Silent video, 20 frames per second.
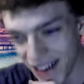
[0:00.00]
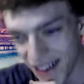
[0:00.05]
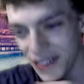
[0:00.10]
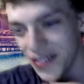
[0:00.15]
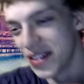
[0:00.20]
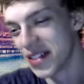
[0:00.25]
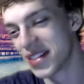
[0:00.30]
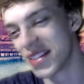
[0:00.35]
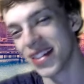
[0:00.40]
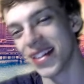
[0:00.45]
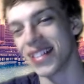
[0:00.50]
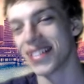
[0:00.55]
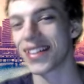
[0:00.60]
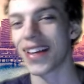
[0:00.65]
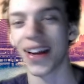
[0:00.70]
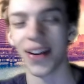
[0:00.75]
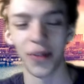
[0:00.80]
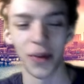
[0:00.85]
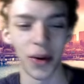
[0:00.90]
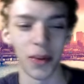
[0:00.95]
which is
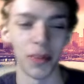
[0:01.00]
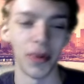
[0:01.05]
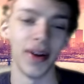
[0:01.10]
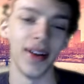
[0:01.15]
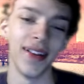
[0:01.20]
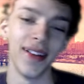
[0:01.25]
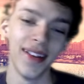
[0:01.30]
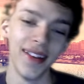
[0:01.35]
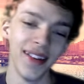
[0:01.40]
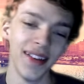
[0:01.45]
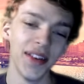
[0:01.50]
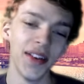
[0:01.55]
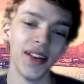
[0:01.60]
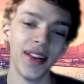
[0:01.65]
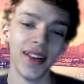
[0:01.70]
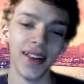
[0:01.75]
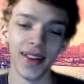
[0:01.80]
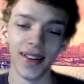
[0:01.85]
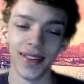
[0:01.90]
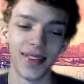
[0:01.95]
kind of weird, but,
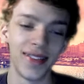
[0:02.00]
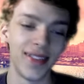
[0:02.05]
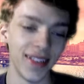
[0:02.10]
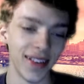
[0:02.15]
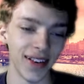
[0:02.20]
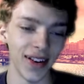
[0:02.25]
it's